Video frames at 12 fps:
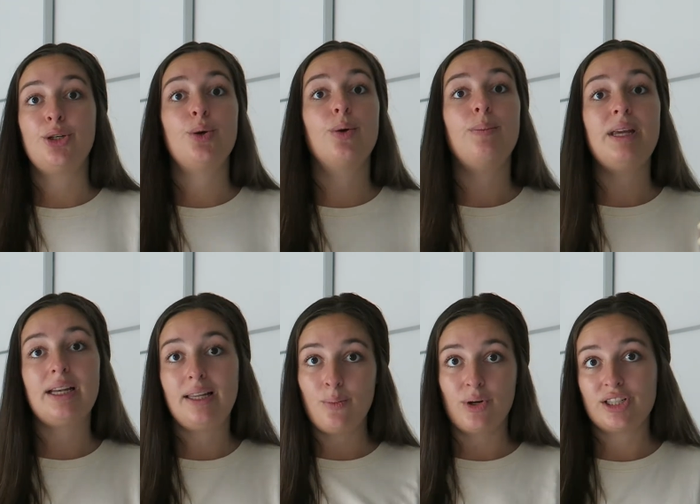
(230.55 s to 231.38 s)
you
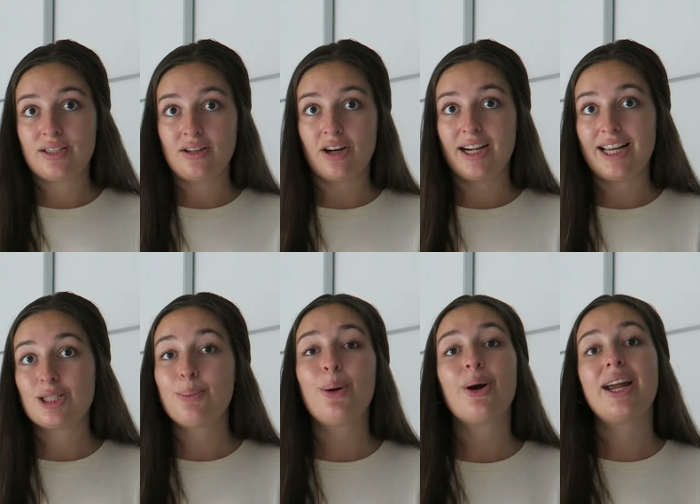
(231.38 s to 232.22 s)
immediately want to start
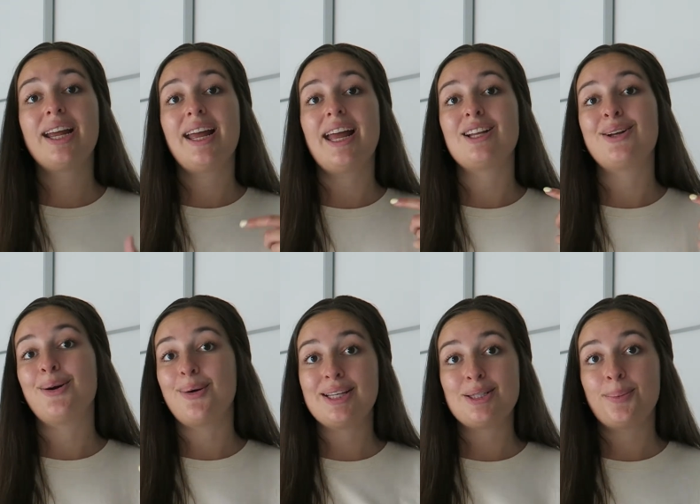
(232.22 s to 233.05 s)
exploring and
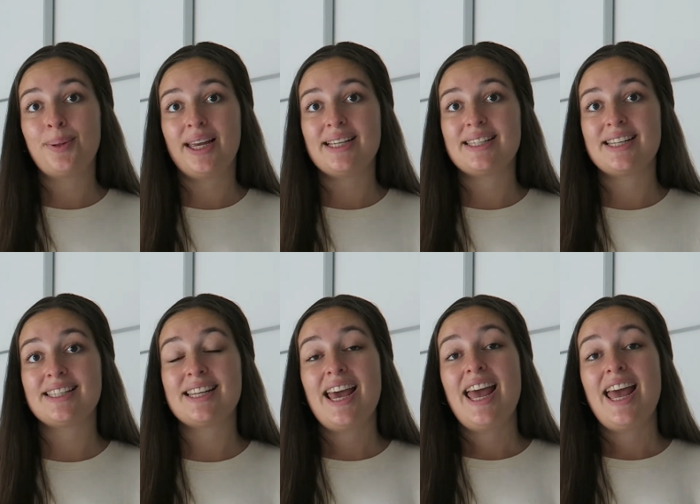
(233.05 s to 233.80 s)
going to places